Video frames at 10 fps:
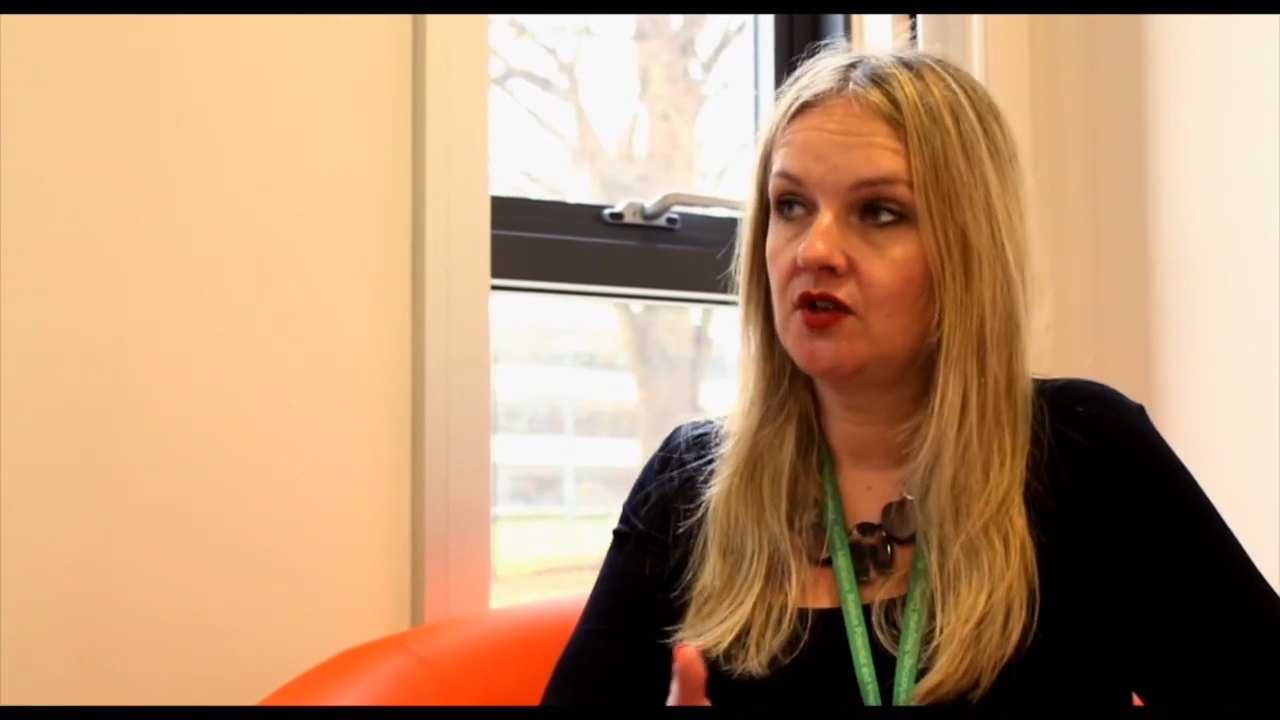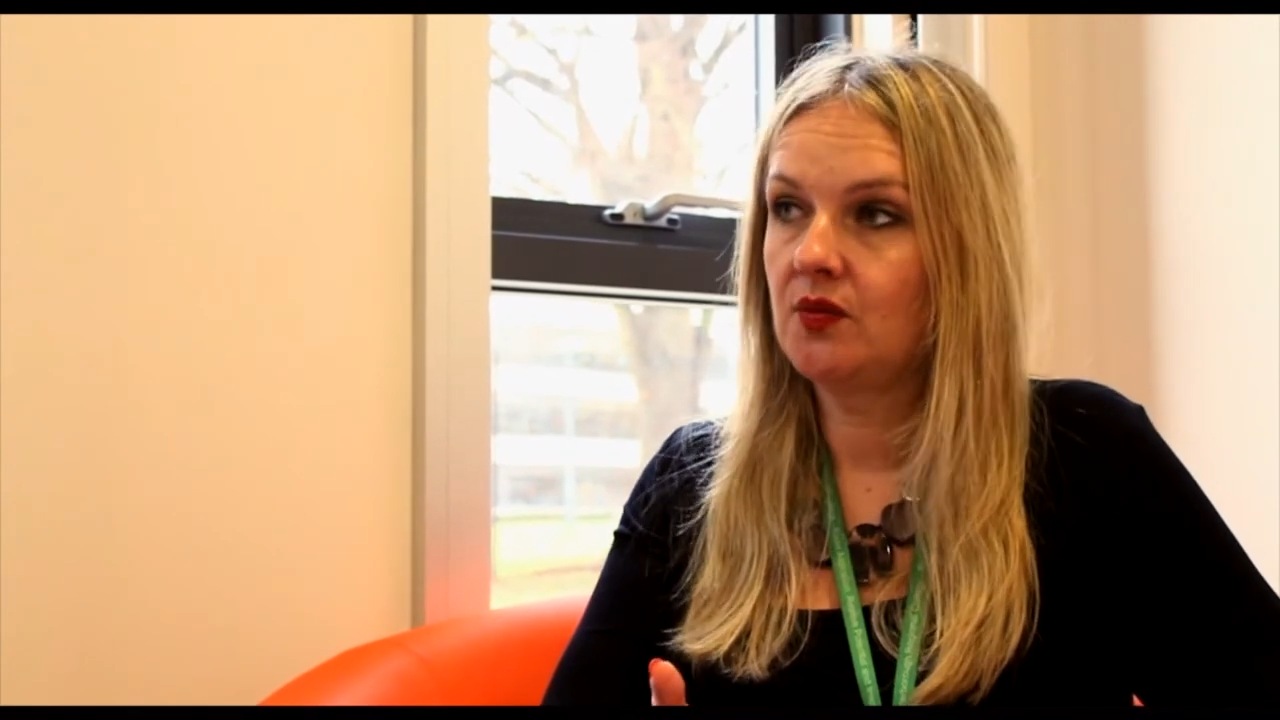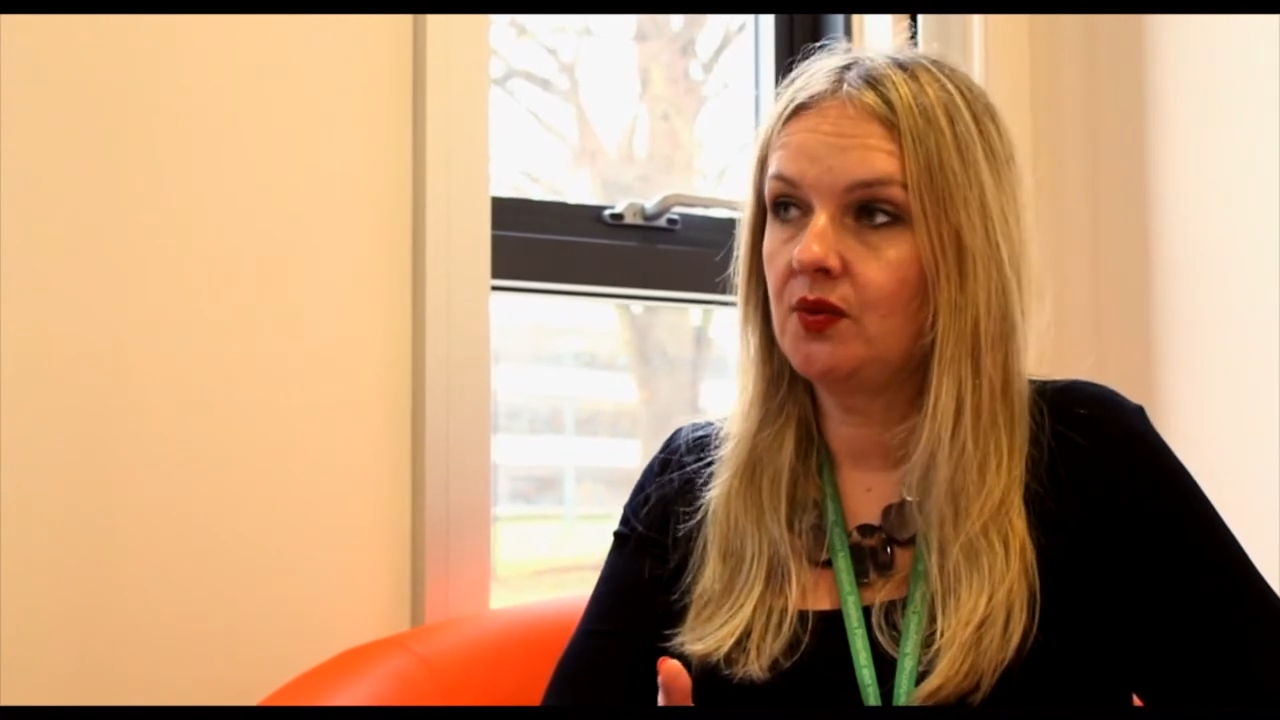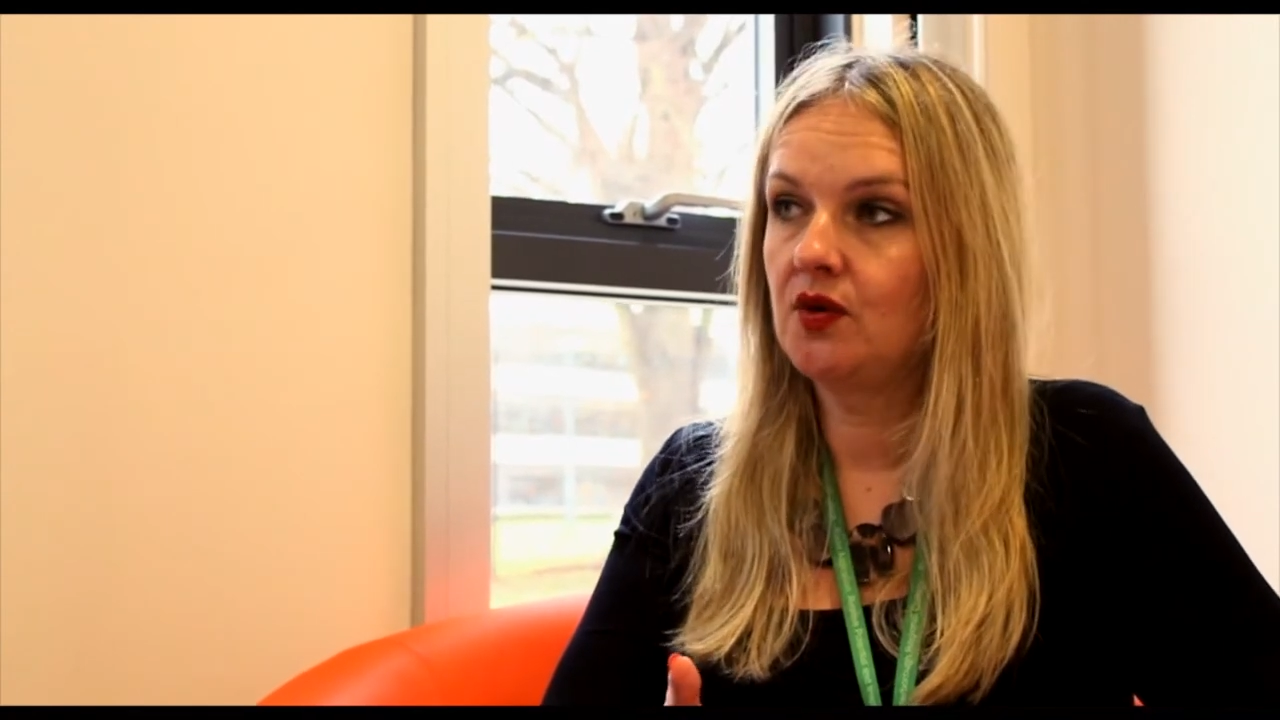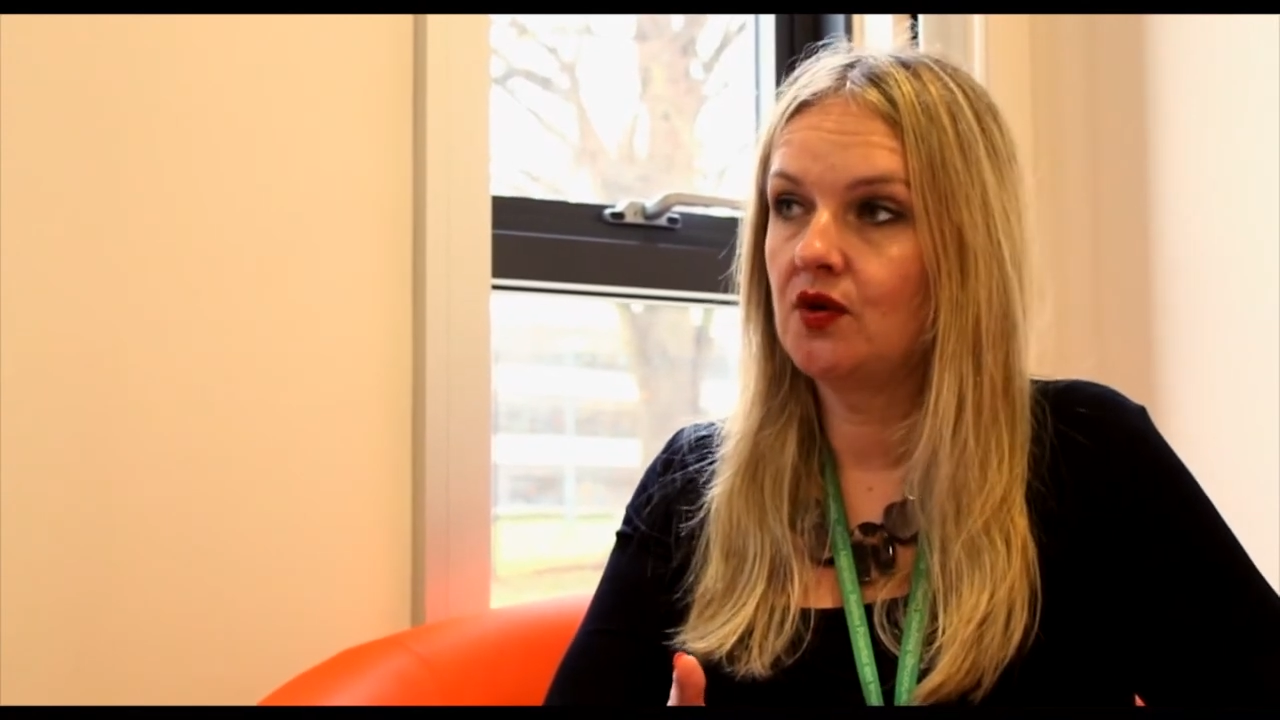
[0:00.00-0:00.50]

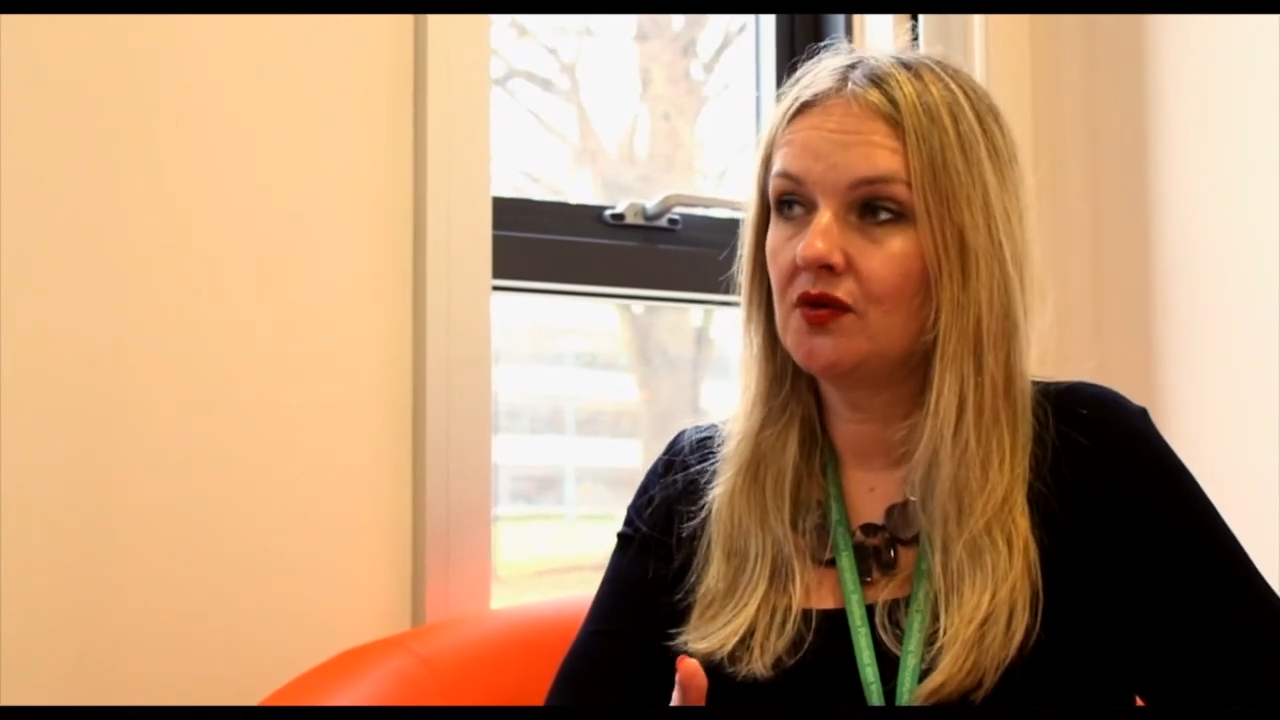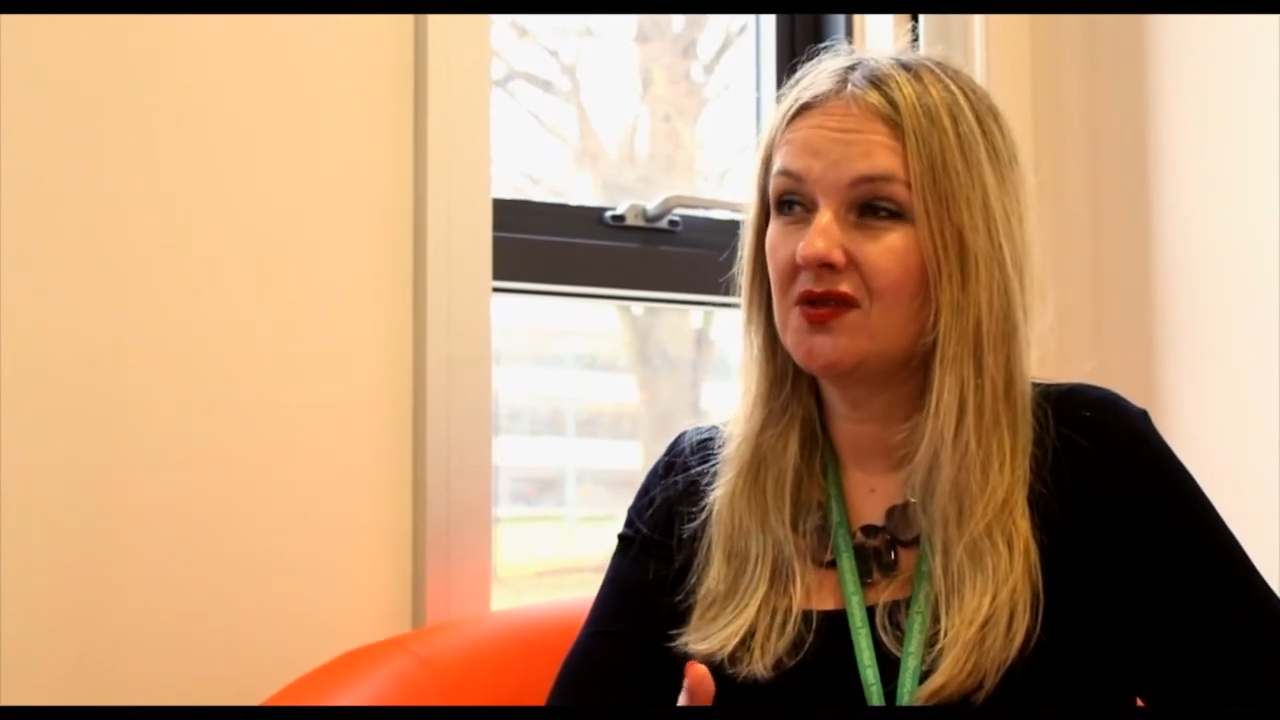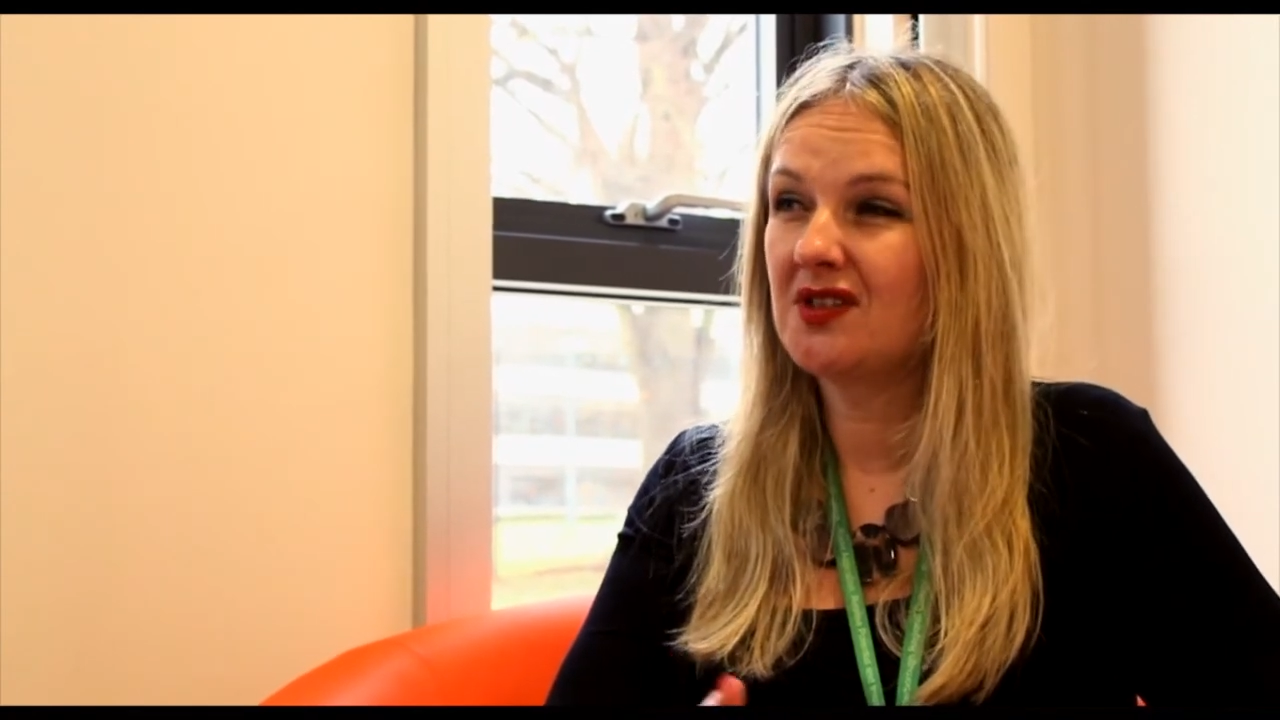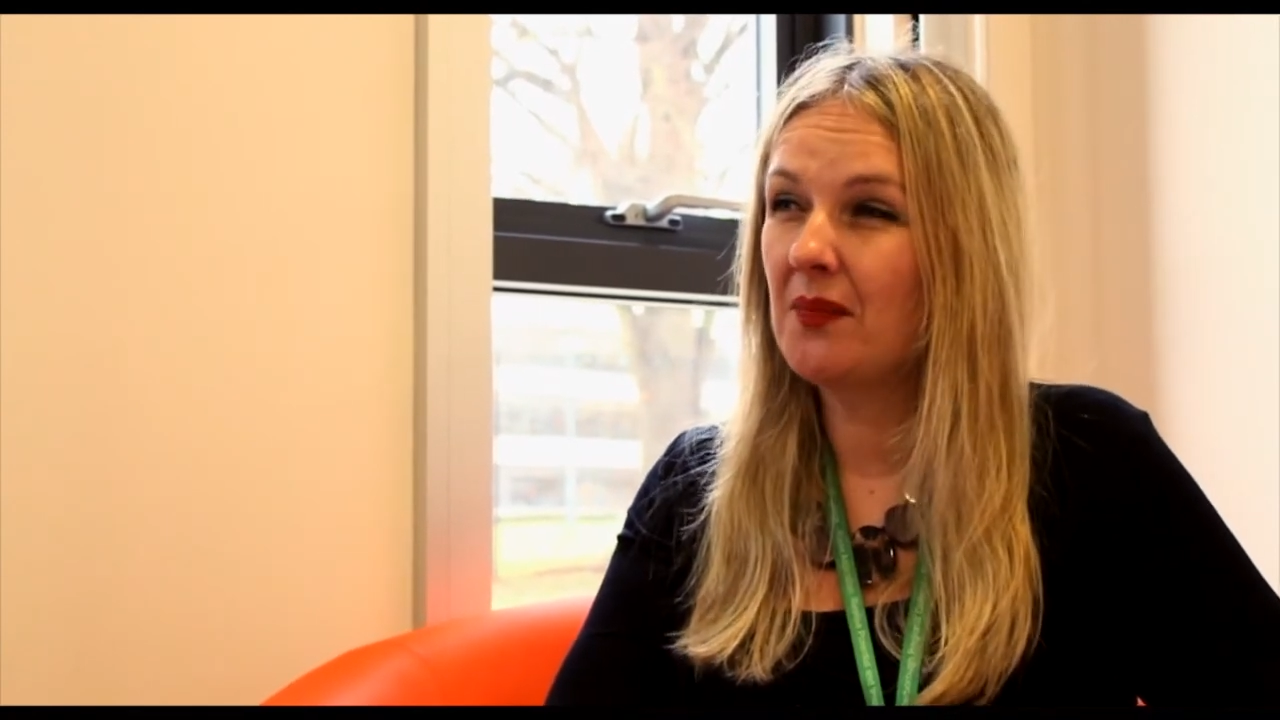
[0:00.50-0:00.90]
support.